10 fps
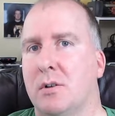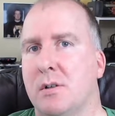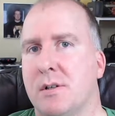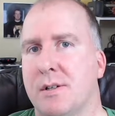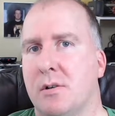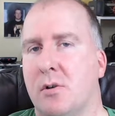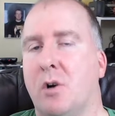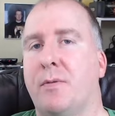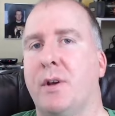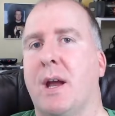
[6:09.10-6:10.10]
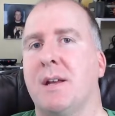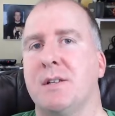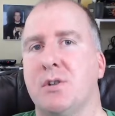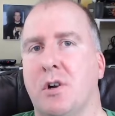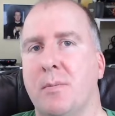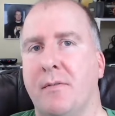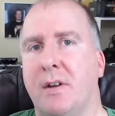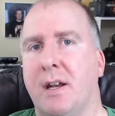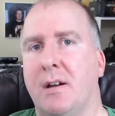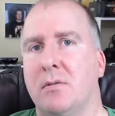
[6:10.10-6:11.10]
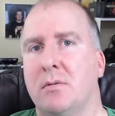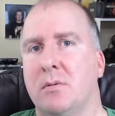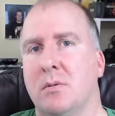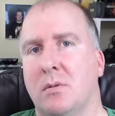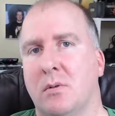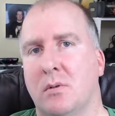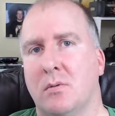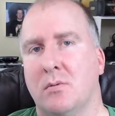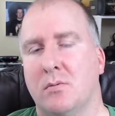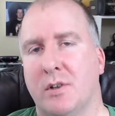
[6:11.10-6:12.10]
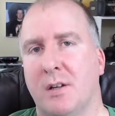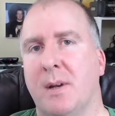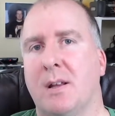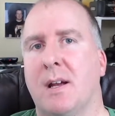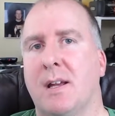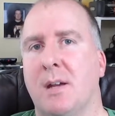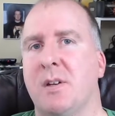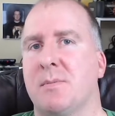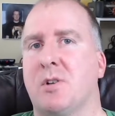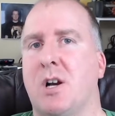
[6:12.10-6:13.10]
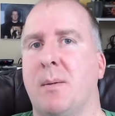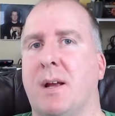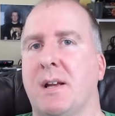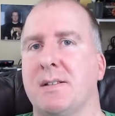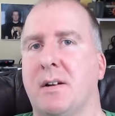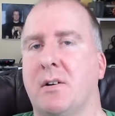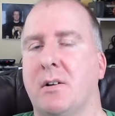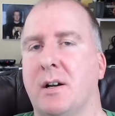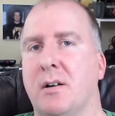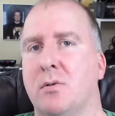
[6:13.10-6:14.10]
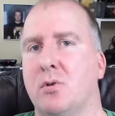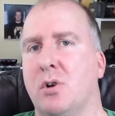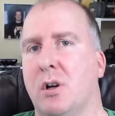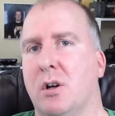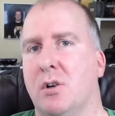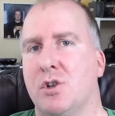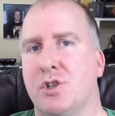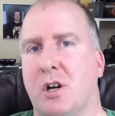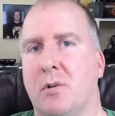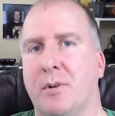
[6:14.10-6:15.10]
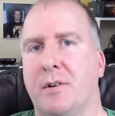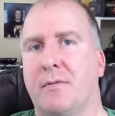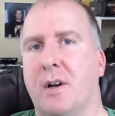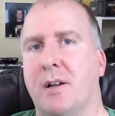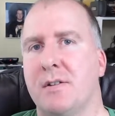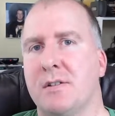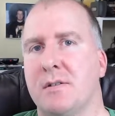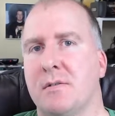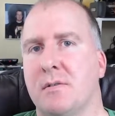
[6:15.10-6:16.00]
So hopefully you guys enjoyed my video. Give me a like, give me a subscribe like I said earlier. Share it with your friends.